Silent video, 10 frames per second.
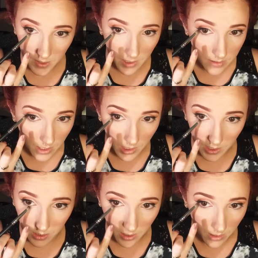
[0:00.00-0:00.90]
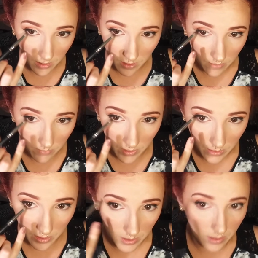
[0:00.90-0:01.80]
Because I like a
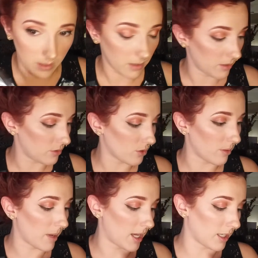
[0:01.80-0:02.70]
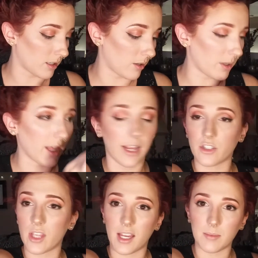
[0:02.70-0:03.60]
very dramatic lower
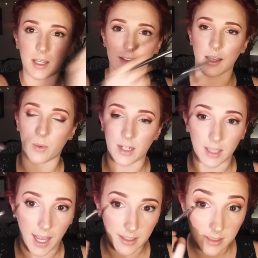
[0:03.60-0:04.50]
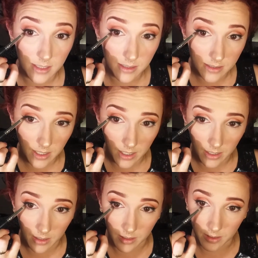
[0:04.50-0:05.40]
lash line because I wear glasses,
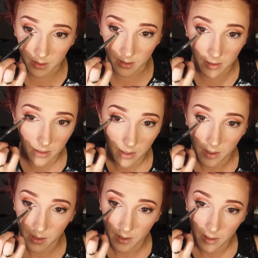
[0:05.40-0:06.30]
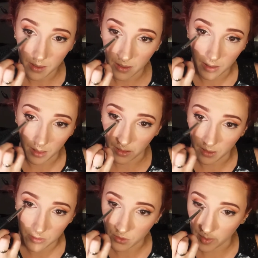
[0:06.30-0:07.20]
and a
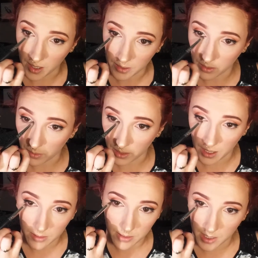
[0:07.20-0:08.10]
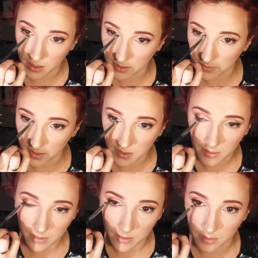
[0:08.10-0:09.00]
dramatic lower lash line just makes it
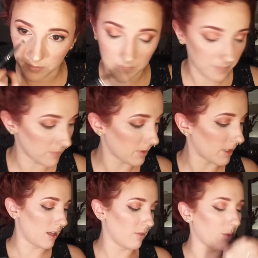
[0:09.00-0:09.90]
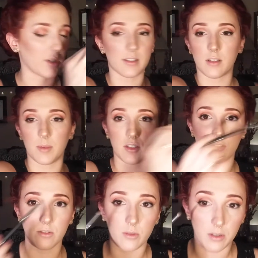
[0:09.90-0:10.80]
look good. If you want to see me
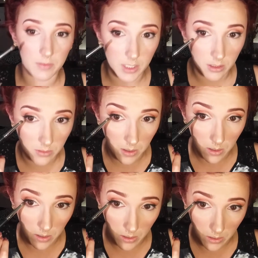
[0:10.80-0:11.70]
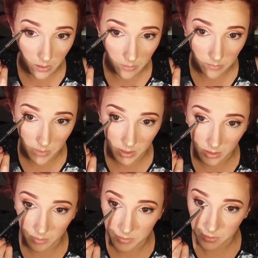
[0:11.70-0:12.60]
do a video on
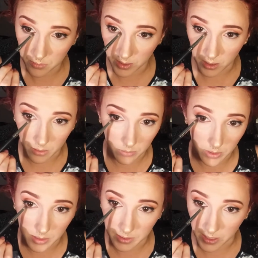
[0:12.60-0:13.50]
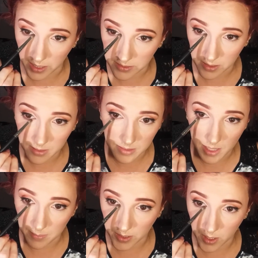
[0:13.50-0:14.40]
makeup to wear with glasses,
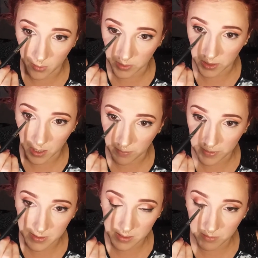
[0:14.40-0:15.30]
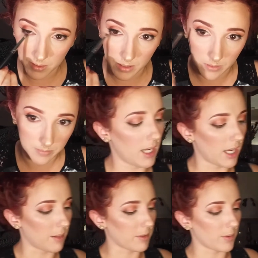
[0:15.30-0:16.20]
let me know in the comments down below. And
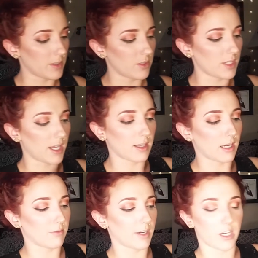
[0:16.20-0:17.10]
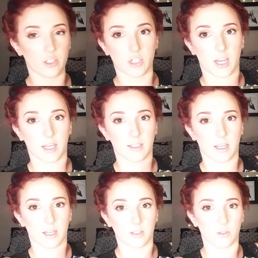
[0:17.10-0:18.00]
I'm going to take that red shade that
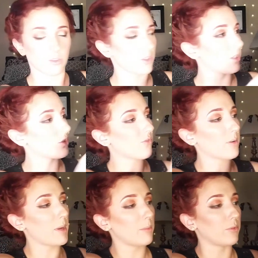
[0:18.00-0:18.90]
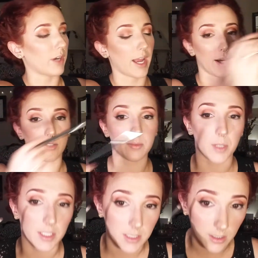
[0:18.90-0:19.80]
I usually use for my brows, but
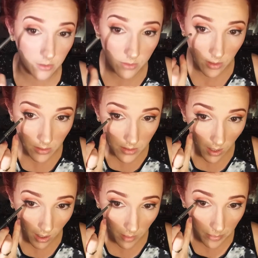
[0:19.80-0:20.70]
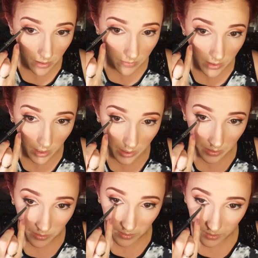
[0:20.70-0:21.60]
I did use on the top of the eye
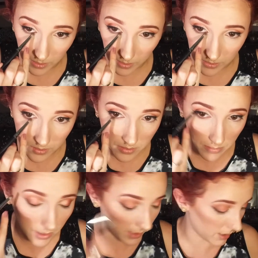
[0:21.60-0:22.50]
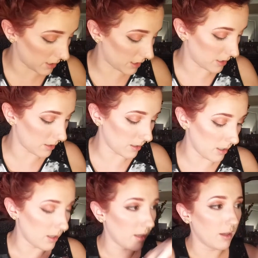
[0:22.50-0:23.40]
look, and just blend that in
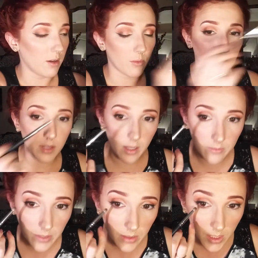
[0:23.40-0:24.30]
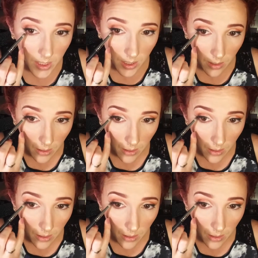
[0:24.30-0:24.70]
with everything.